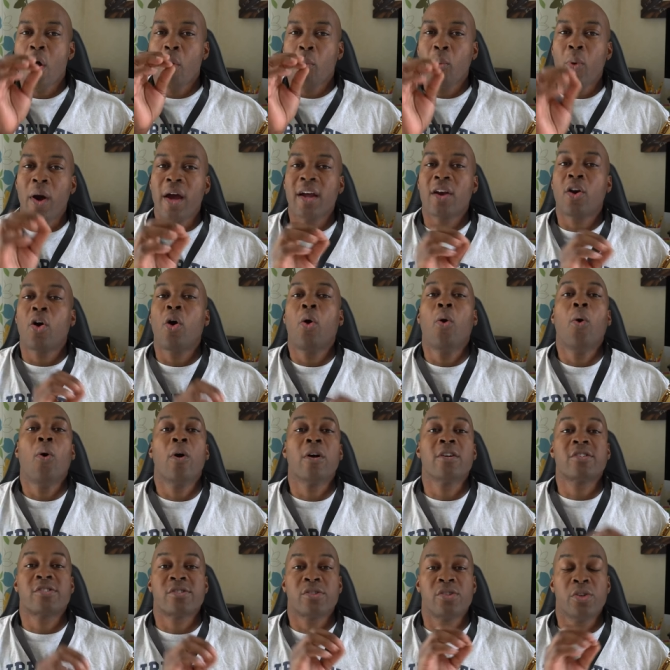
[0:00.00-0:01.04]
what
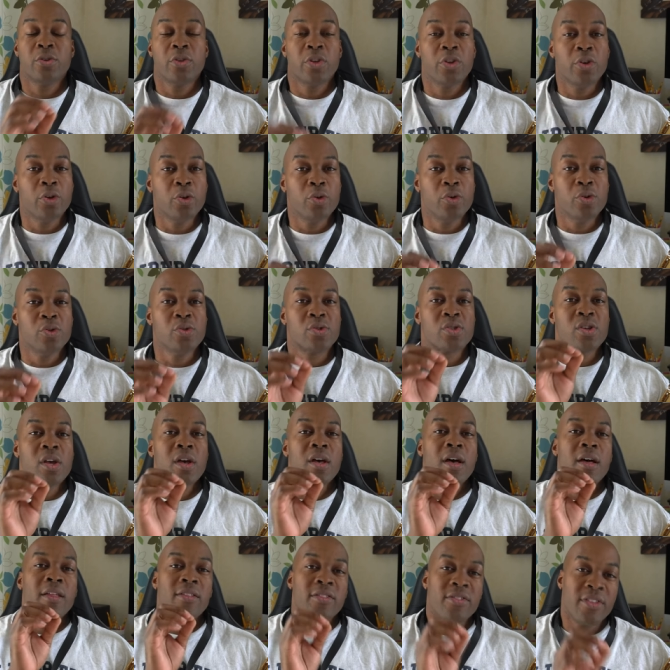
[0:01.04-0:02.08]
chords to use
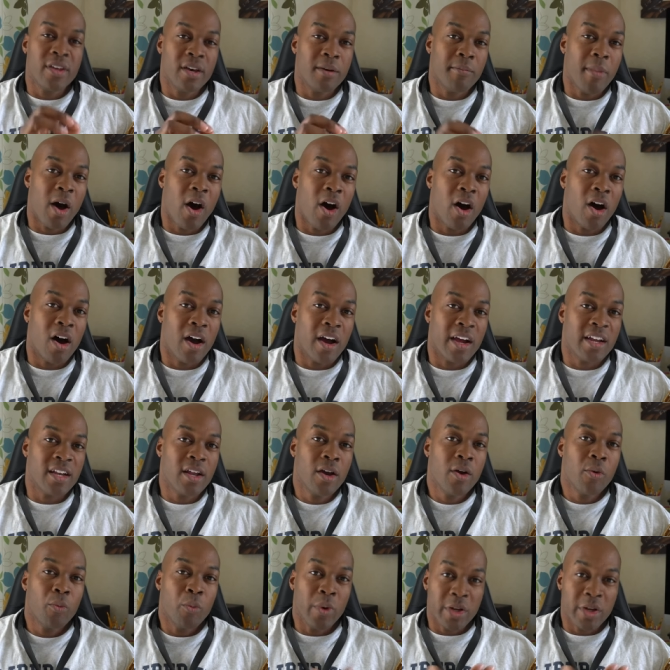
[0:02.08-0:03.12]
them
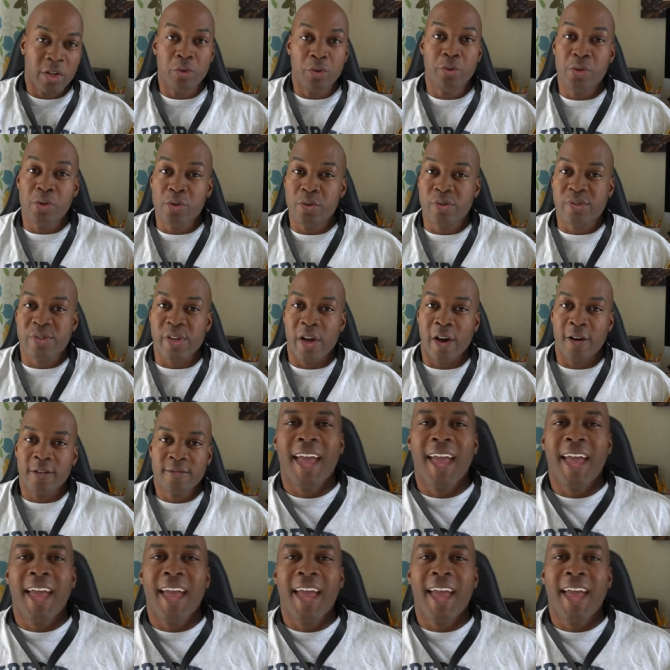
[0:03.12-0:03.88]
on when you do so.